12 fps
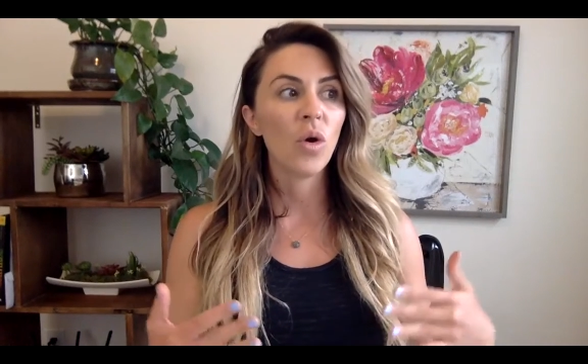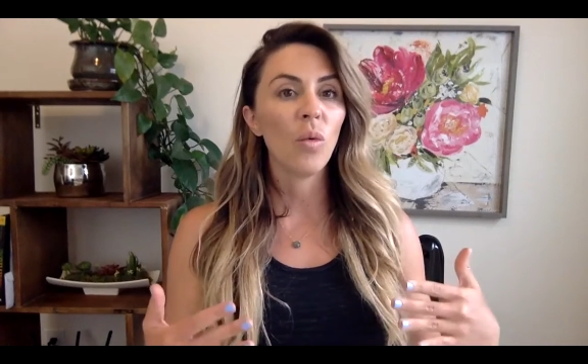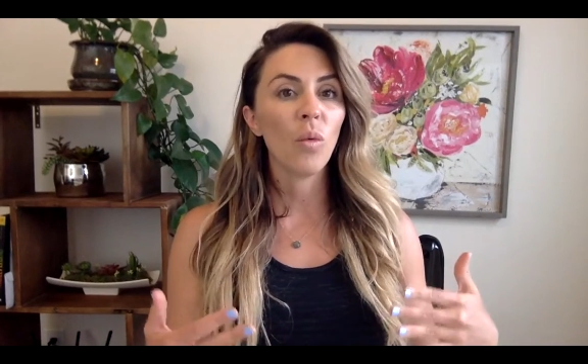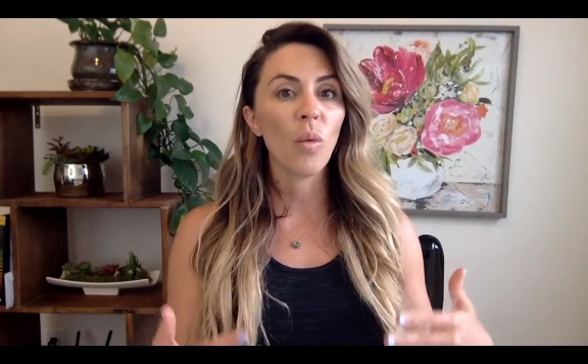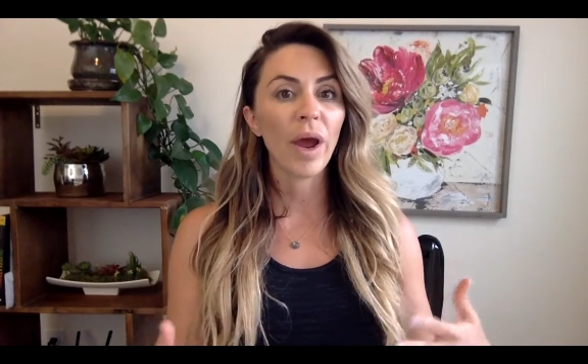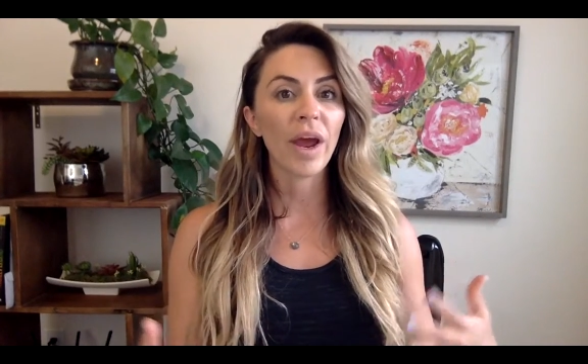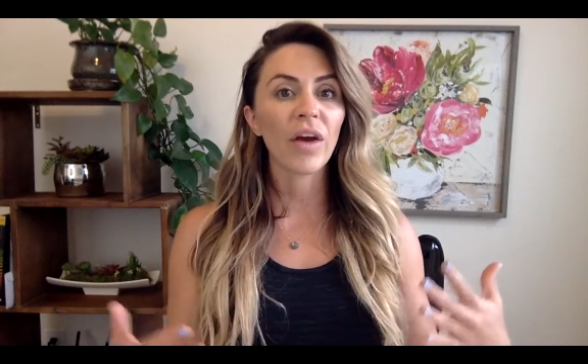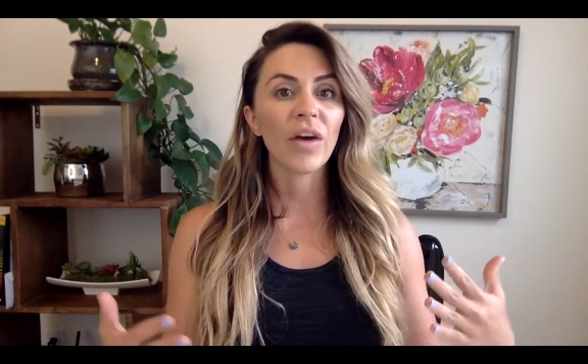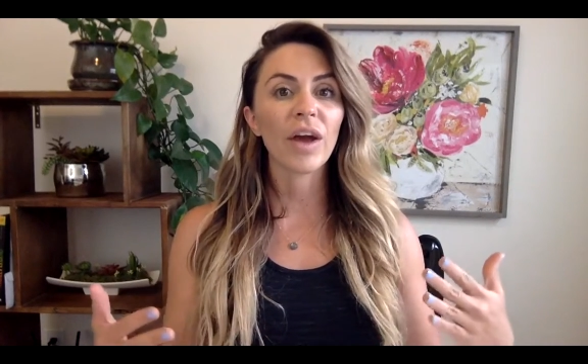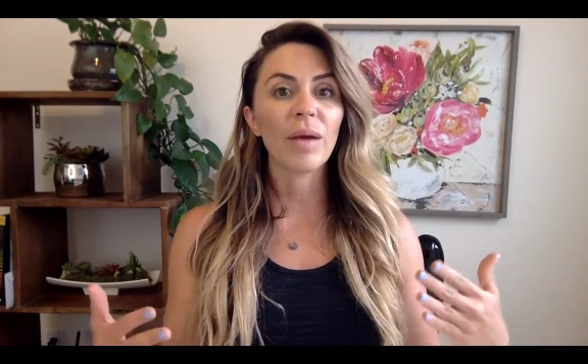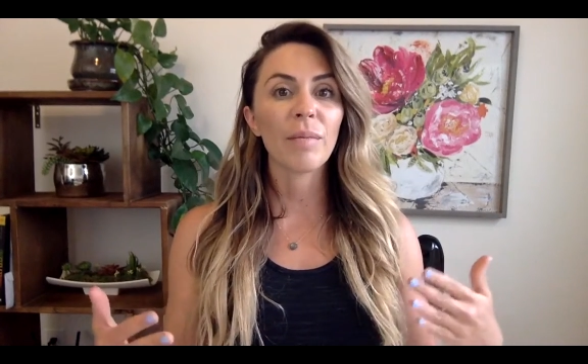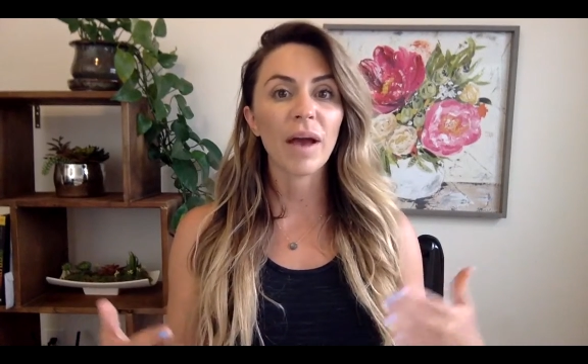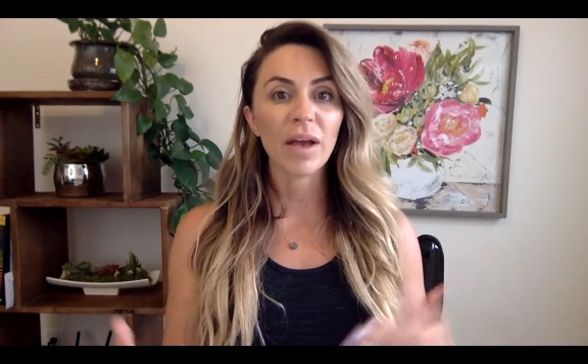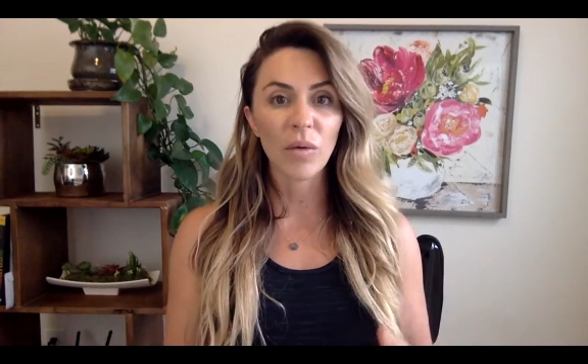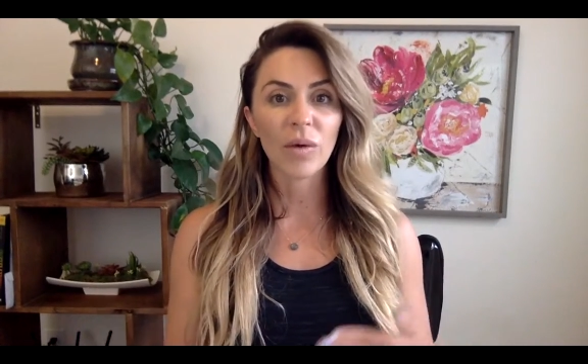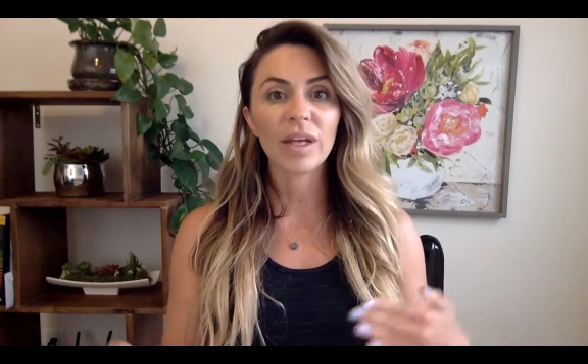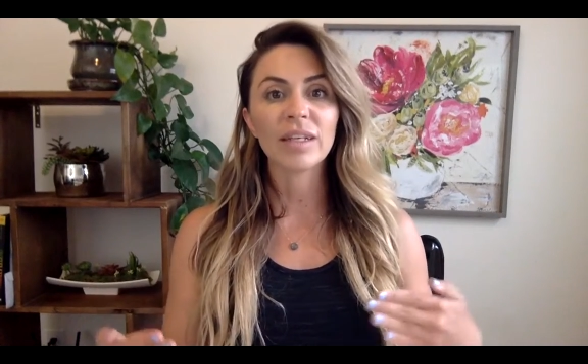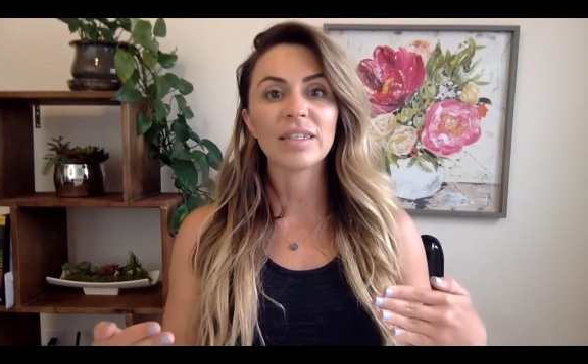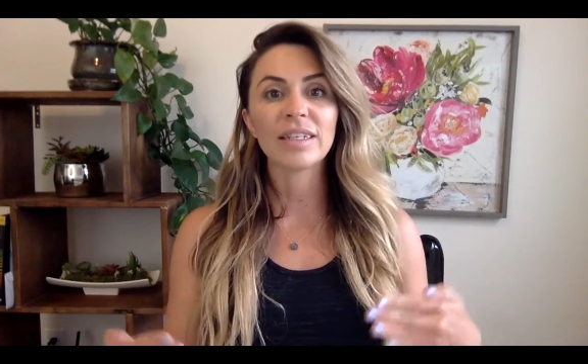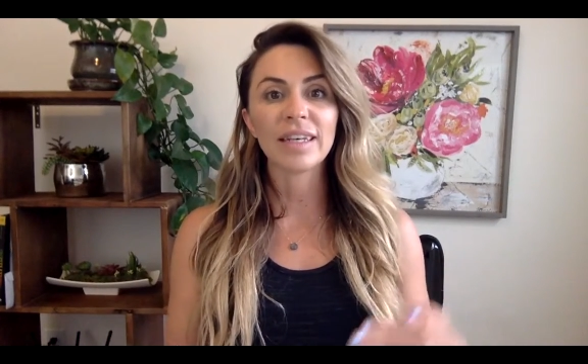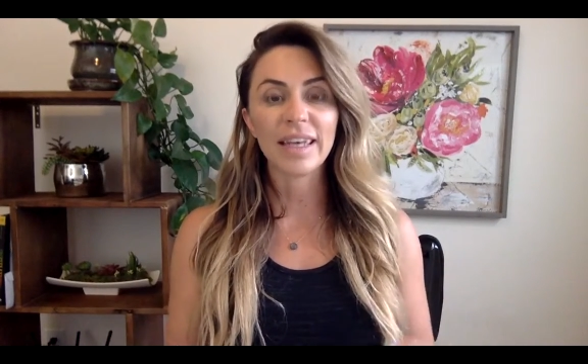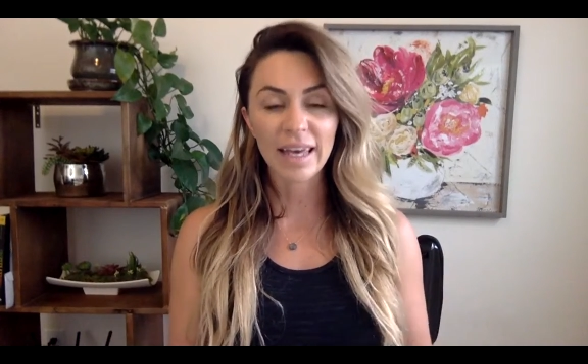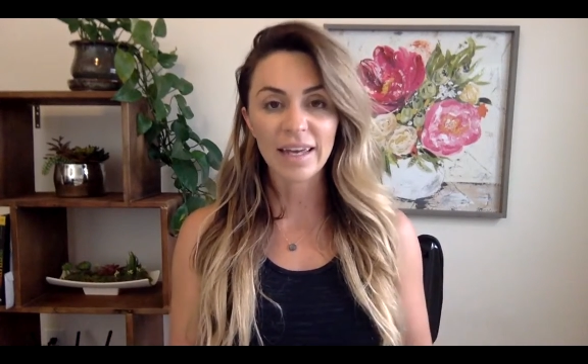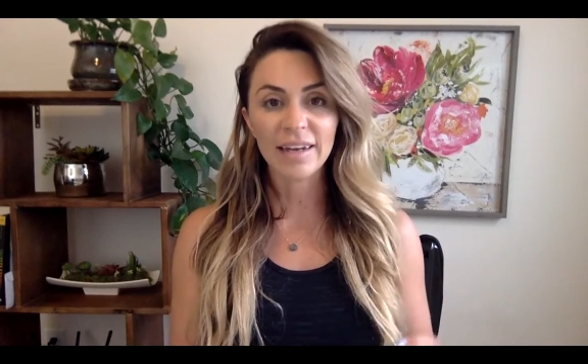where am I going to
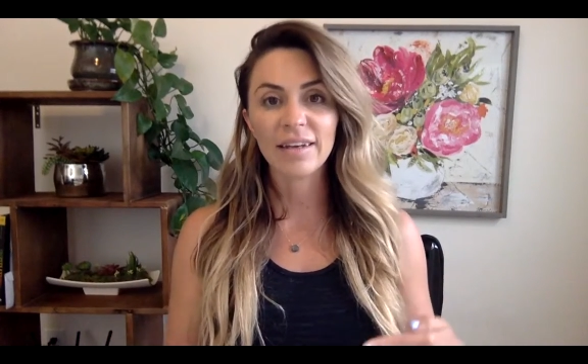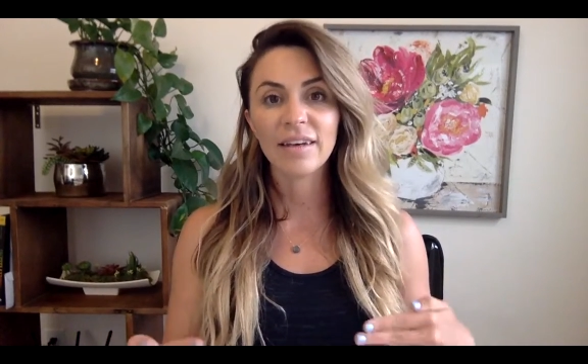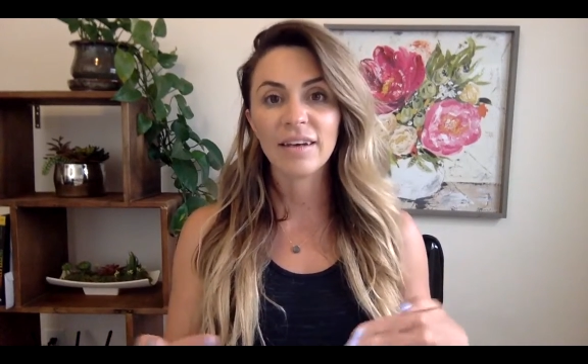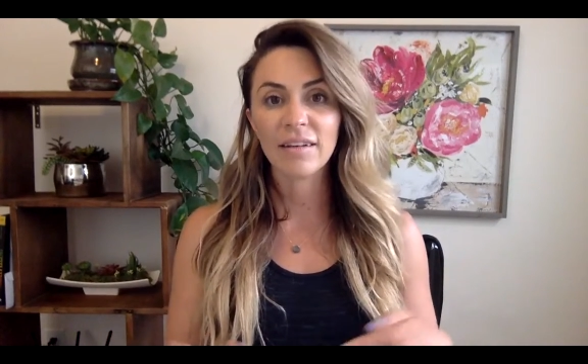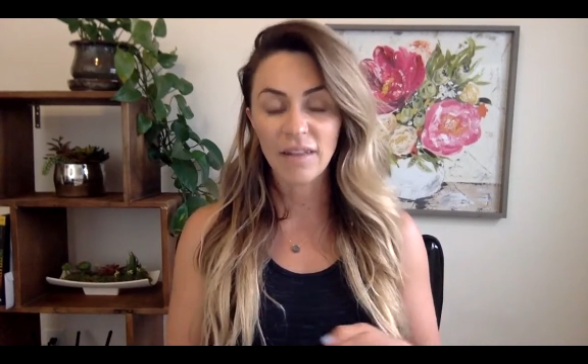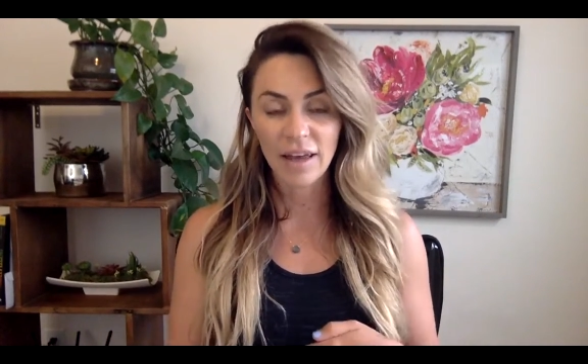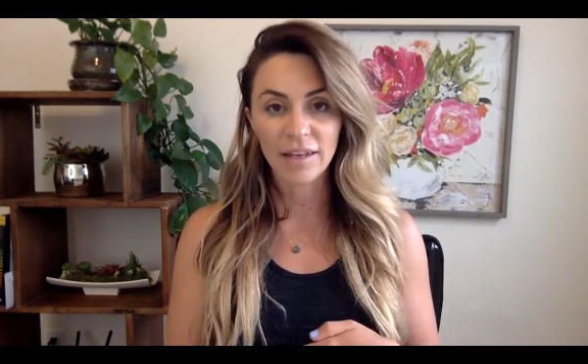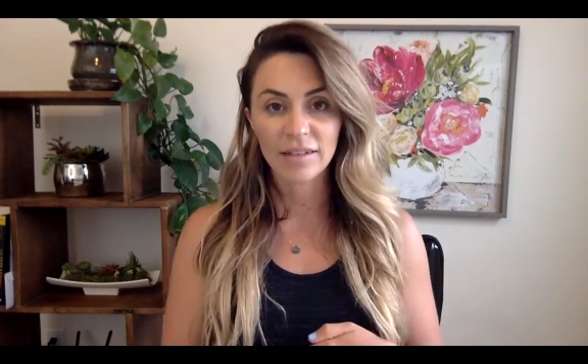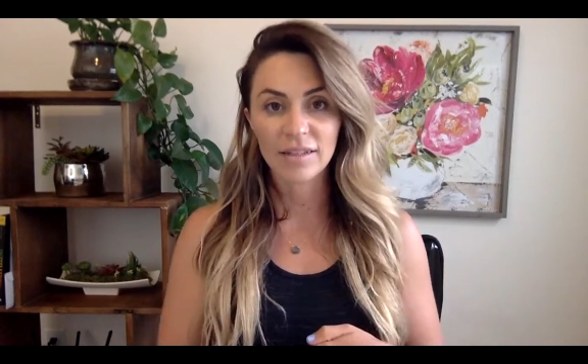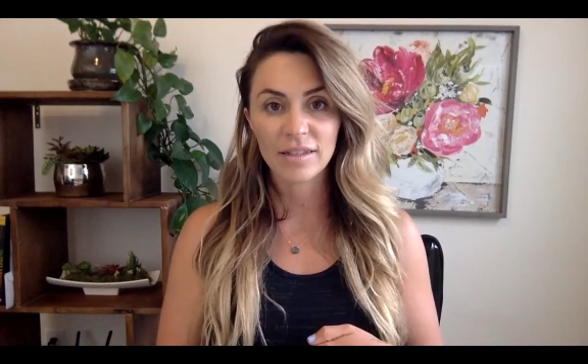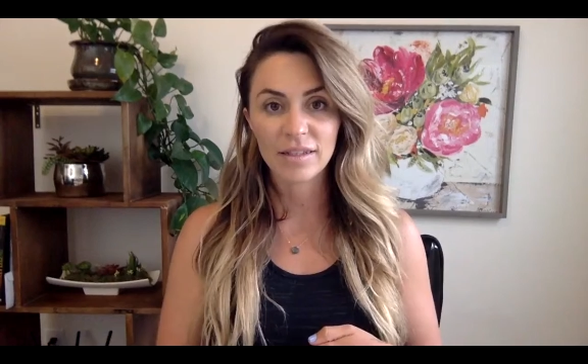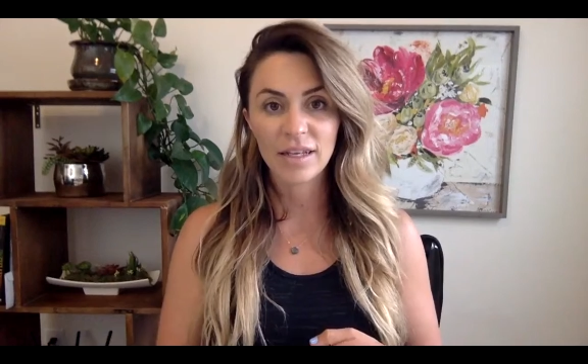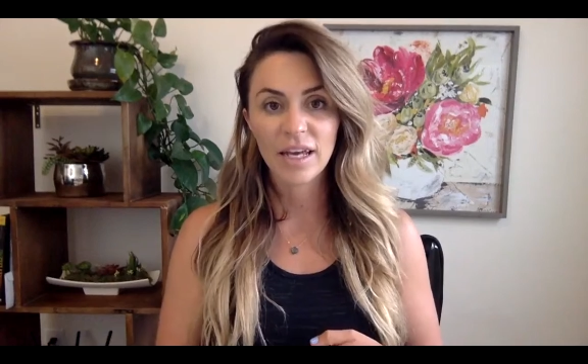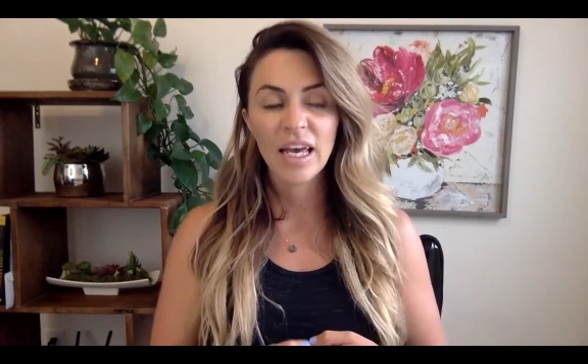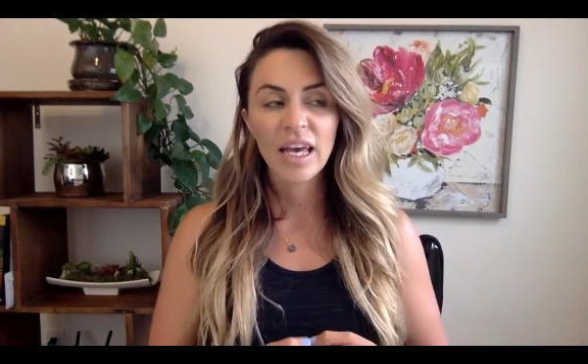get clients?